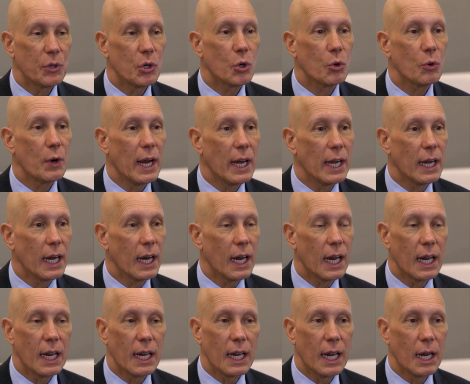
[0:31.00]
creating
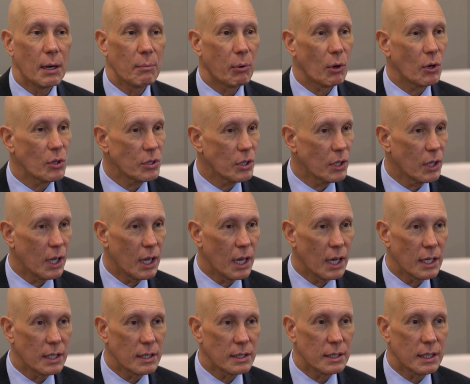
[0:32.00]
a
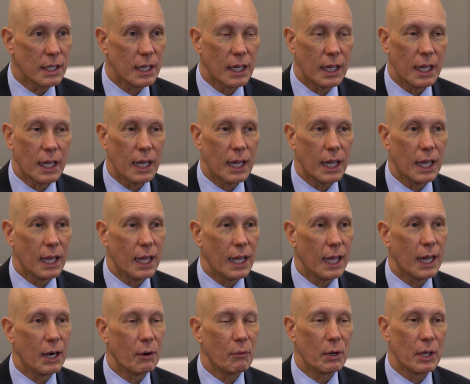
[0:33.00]
personalized
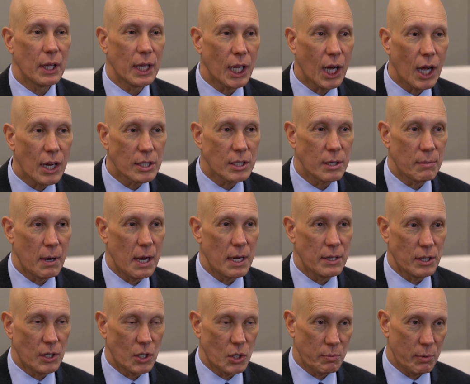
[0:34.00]
and a really
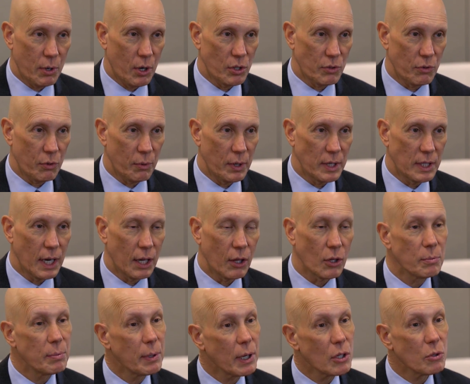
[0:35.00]
customized experience for
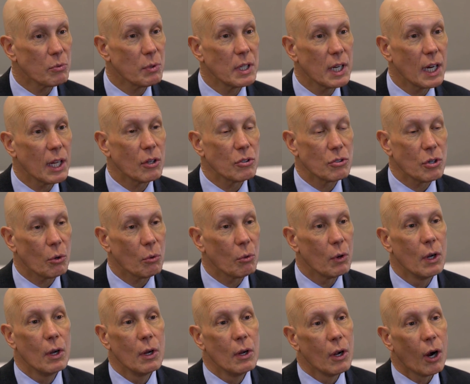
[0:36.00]
retailers, because retailers are
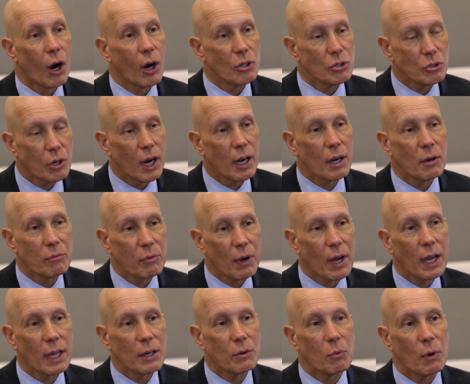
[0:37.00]
trying to
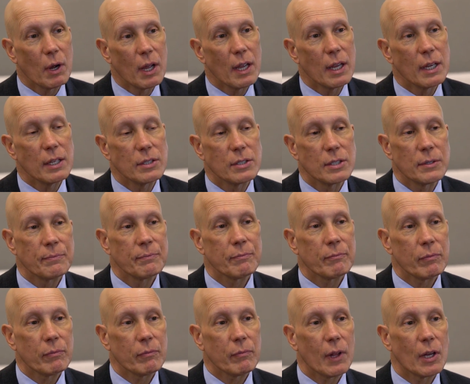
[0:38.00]
find ways
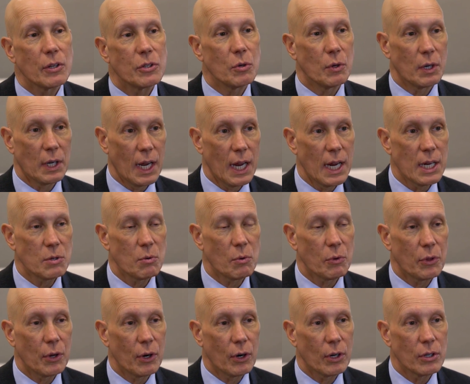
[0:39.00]
to engage
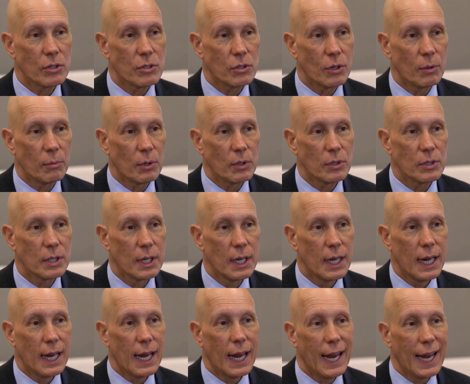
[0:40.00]
with their consumers.
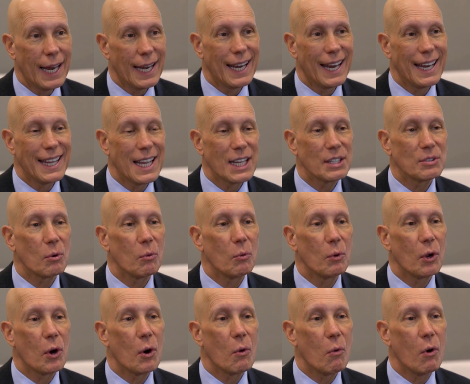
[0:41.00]
And that's what
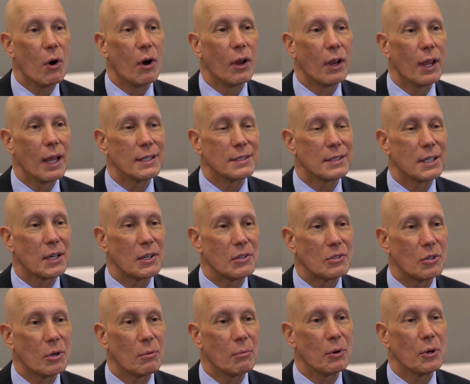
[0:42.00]
we all want. As a
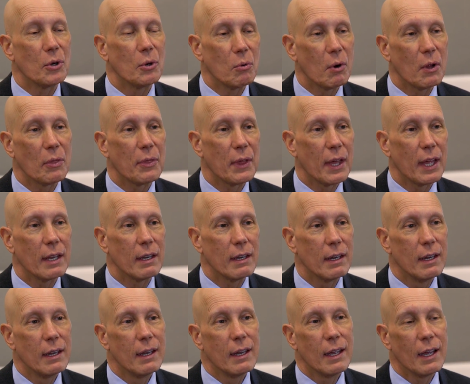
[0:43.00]
consumer, you want that
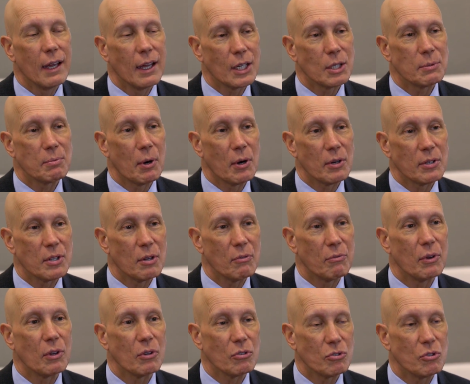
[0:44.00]
experience
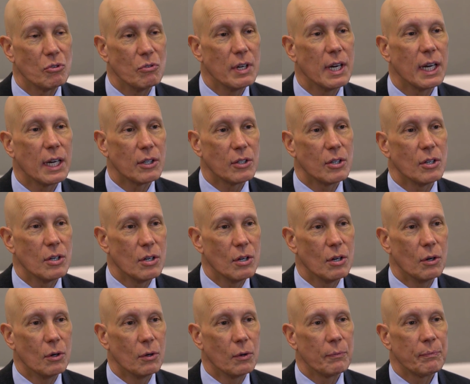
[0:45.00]
that feels unique to
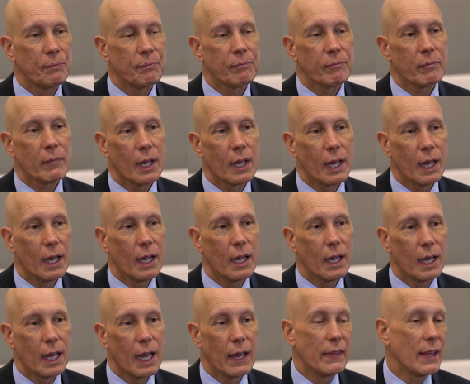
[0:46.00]
you.
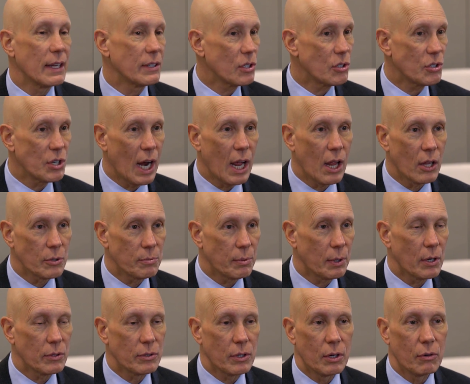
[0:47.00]
And that's a challenge
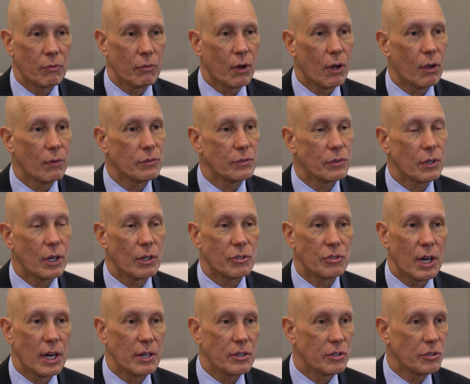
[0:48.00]
because it involves
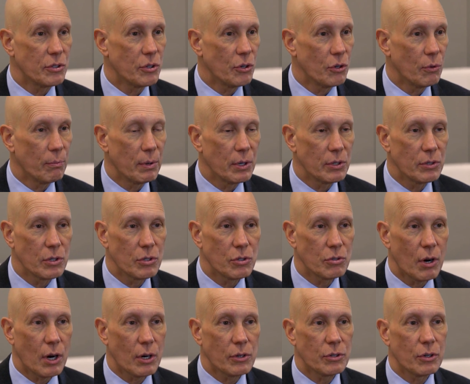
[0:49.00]
changes to your business
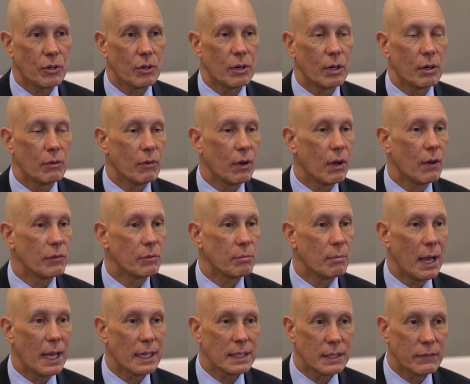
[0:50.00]
structure, it involves
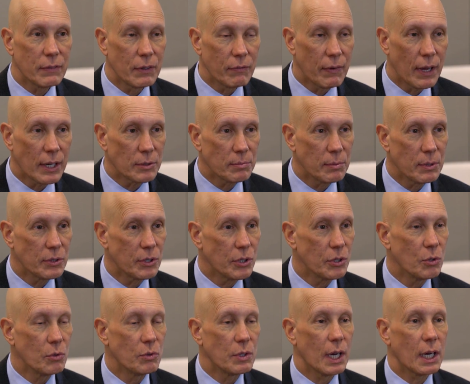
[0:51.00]
massive investments
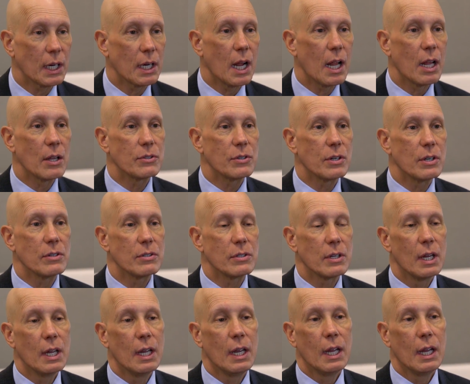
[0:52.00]
in new
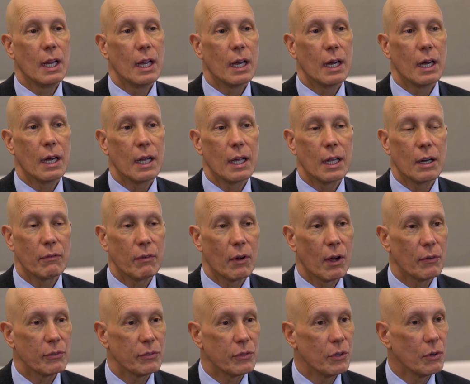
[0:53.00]
technologies, it
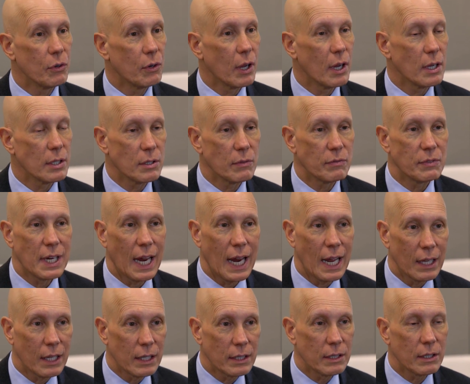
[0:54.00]
involves new kinds of
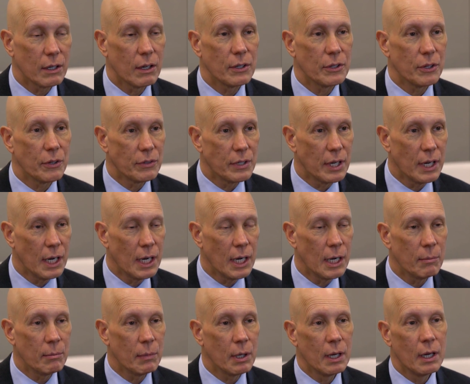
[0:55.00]
talent on your
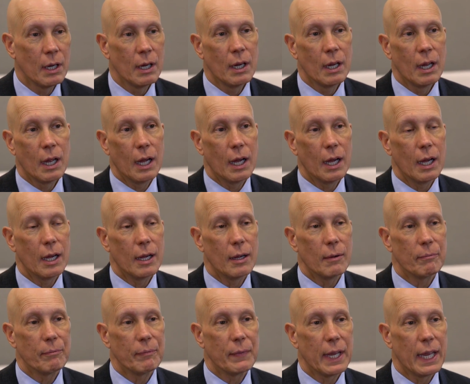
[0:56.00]
team,
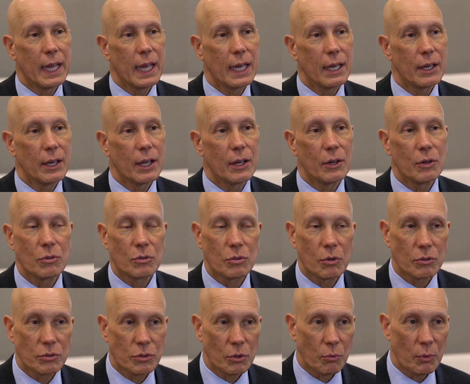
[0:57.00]
and new
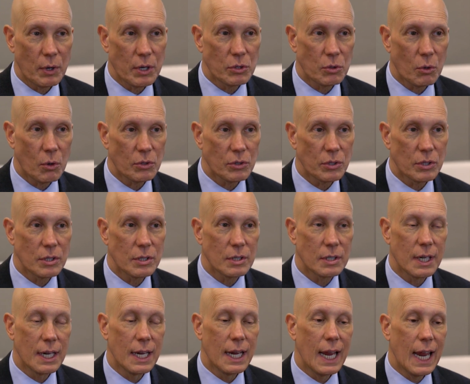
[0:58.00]
sorts of
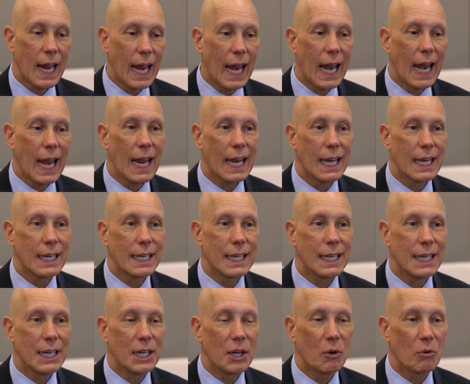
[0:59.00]
resources. And
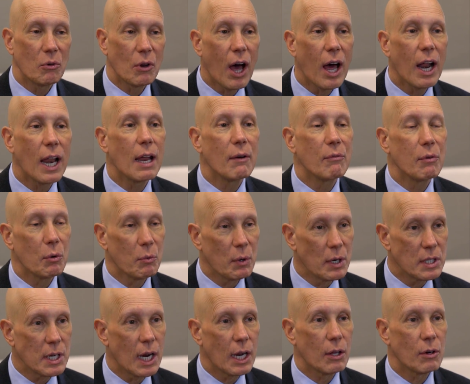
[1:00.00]
not every
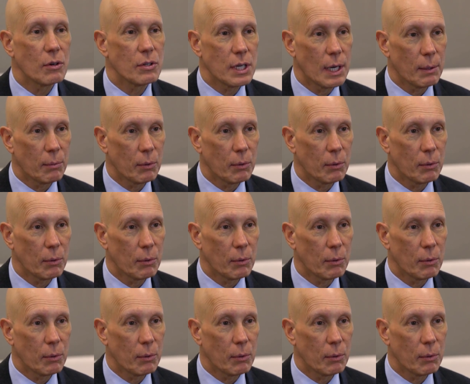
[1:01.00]
retailer is